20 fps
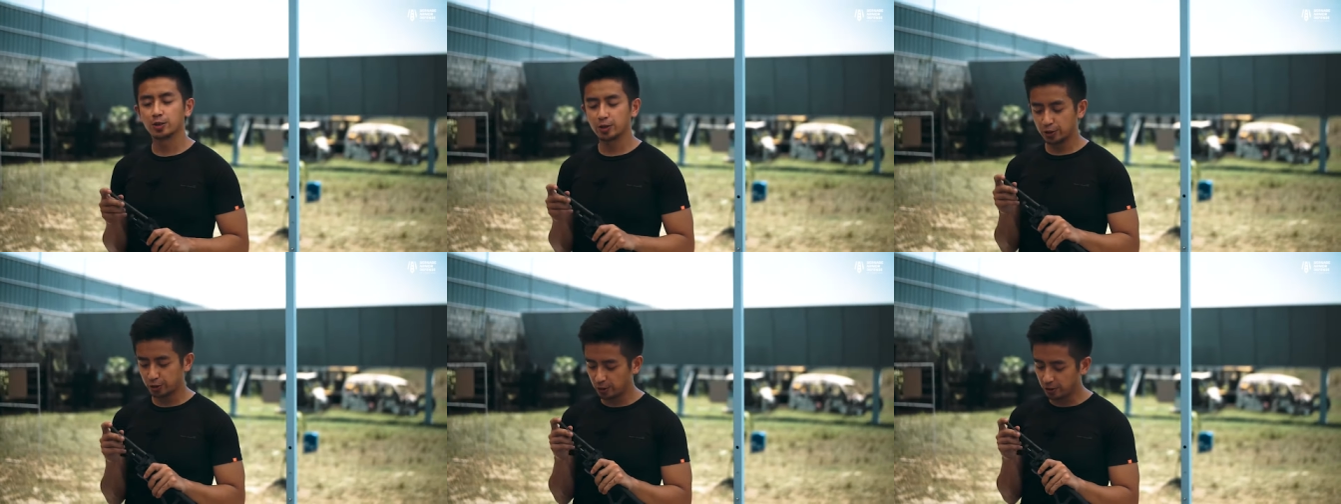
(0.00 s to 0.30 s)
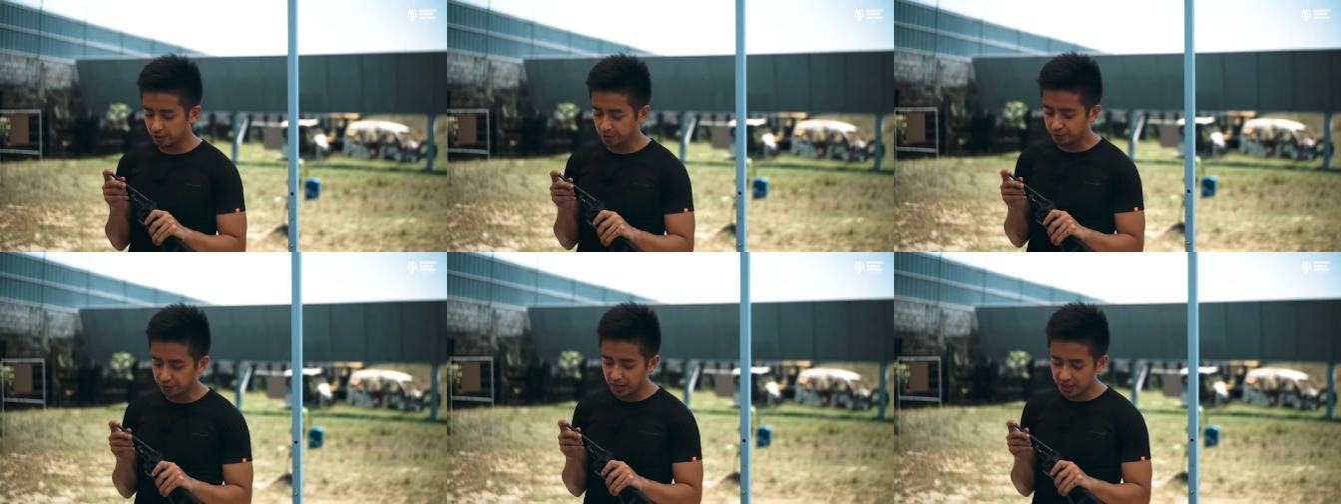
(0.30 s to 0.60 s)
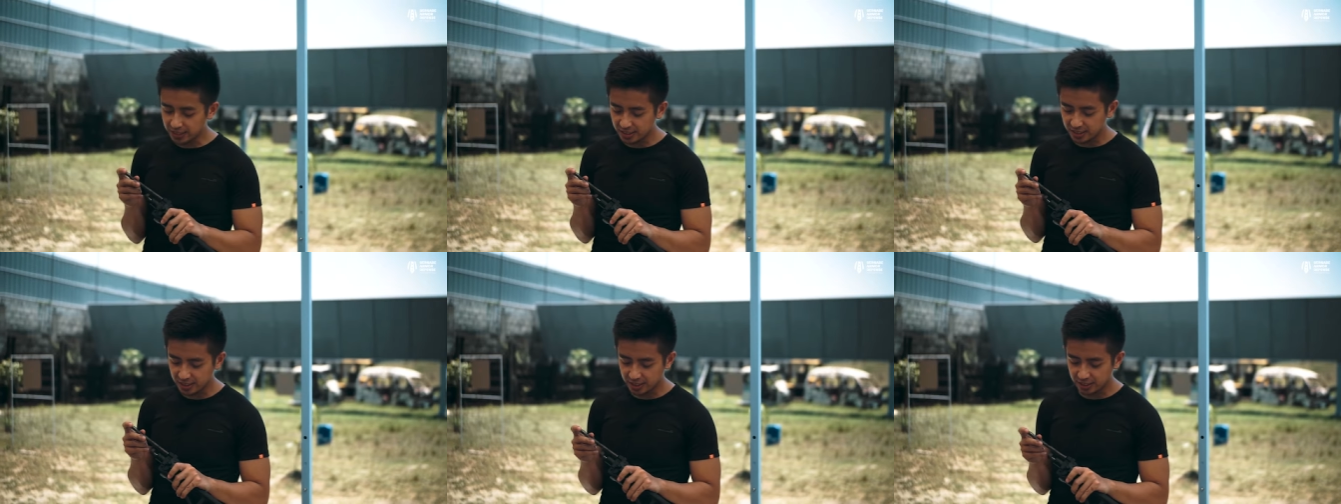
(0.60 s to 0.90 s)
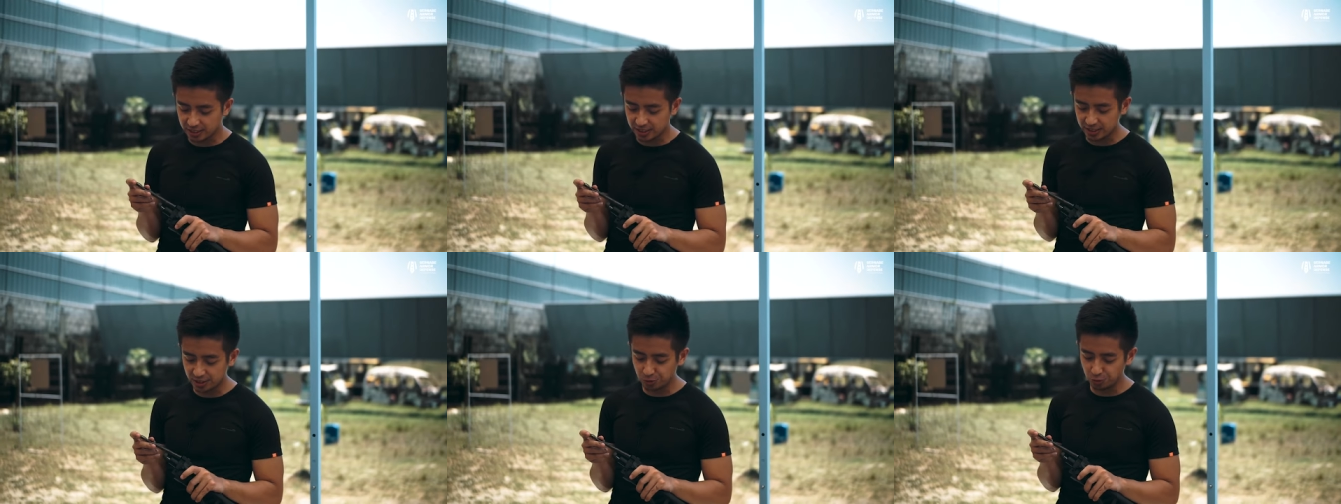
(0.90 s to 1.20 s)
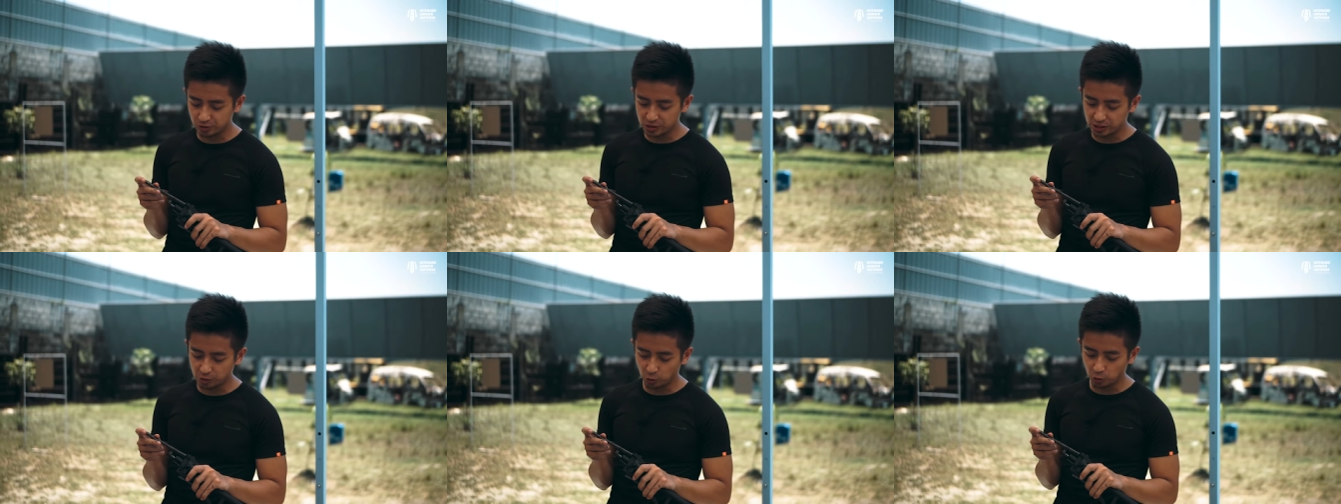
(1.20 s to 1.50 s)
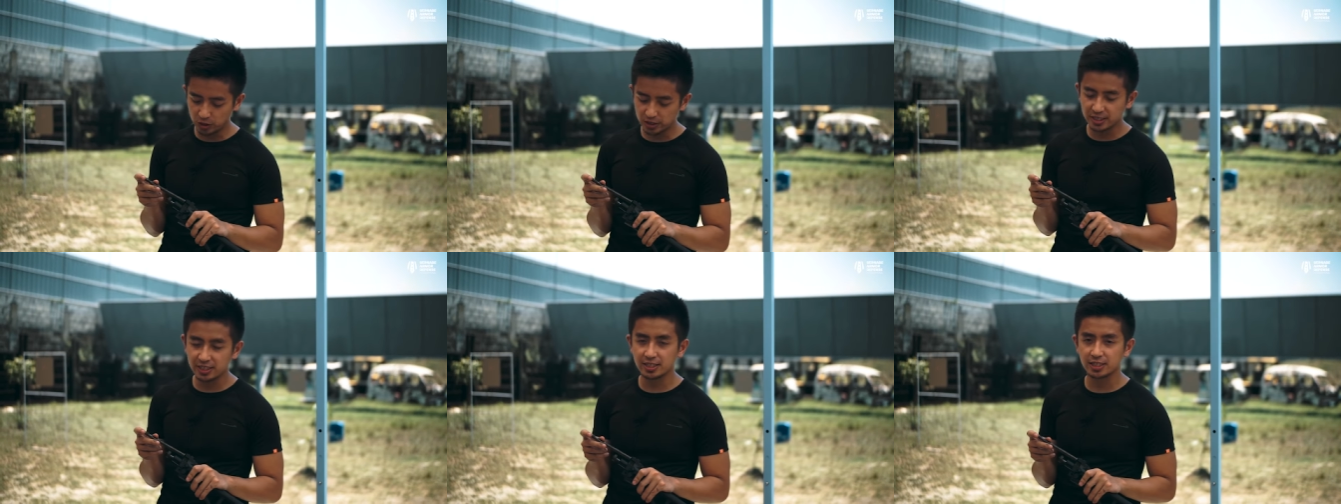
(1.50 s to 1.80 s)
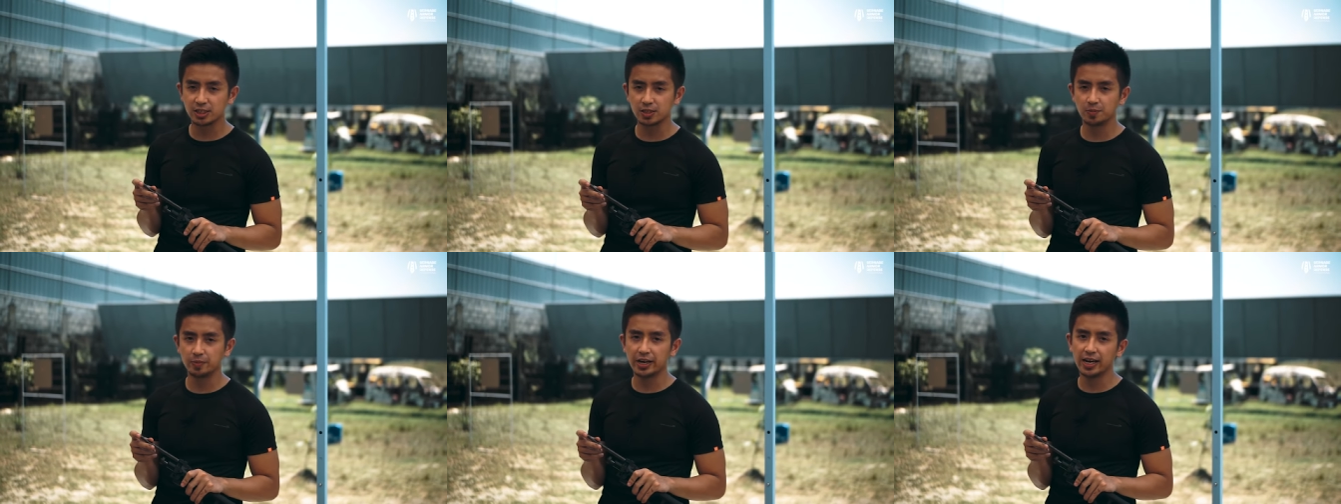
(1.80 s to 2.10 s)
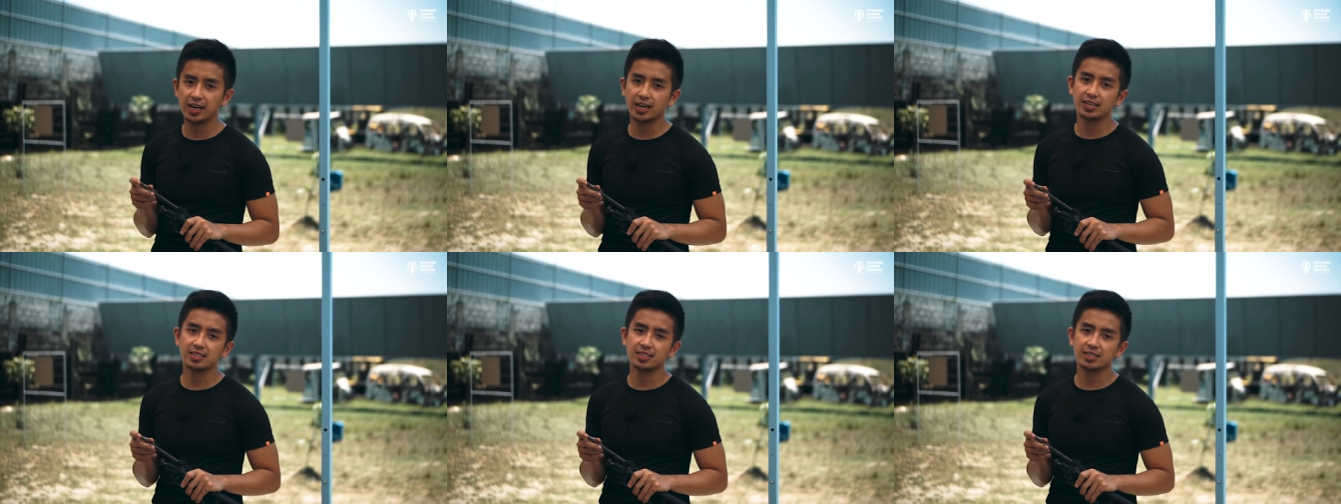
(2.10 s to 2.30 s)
Another advantage this recoil system